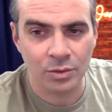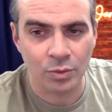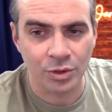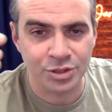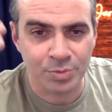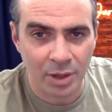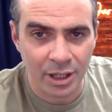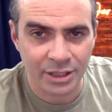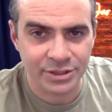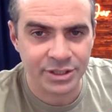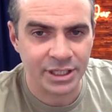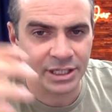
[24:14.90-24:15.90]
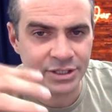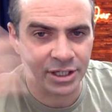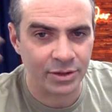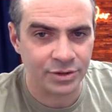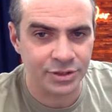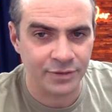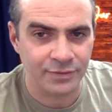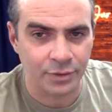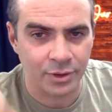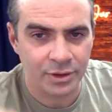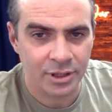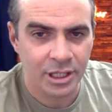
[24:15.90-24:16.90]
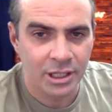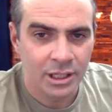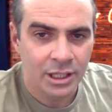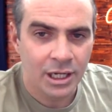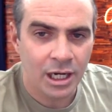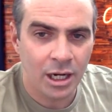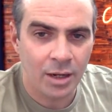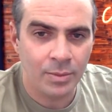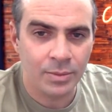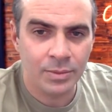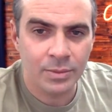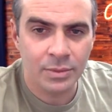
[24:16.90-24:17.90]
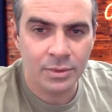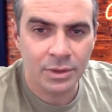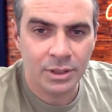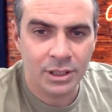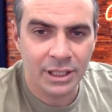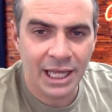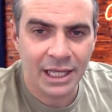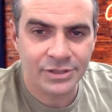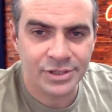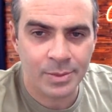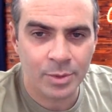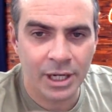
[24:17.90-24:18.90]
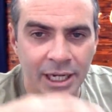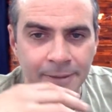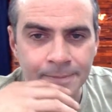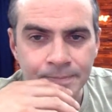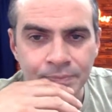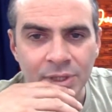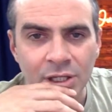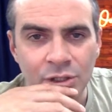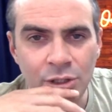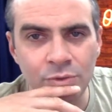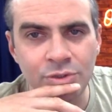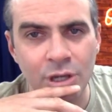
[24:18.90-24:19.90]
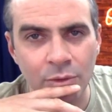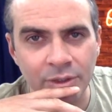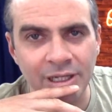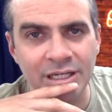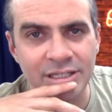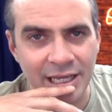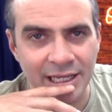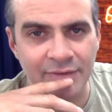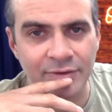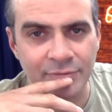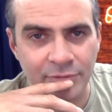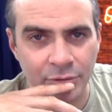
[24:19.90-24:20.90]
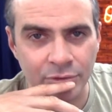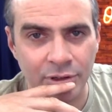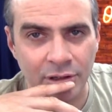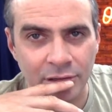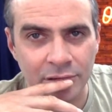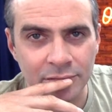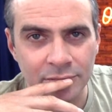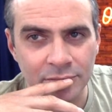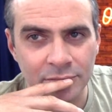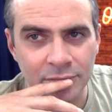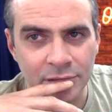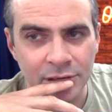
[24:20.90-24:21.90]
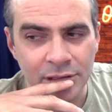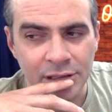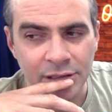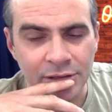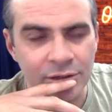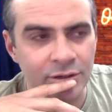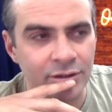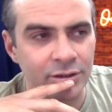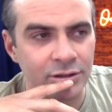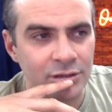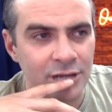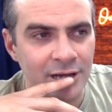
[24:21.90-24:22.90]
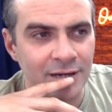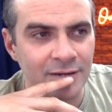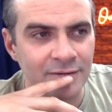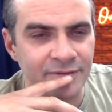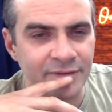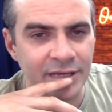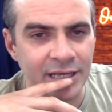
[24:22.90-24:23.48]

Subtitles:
response, et cetera, and so forth. Next, number 8, you don't need to take every phone call. There are a lot of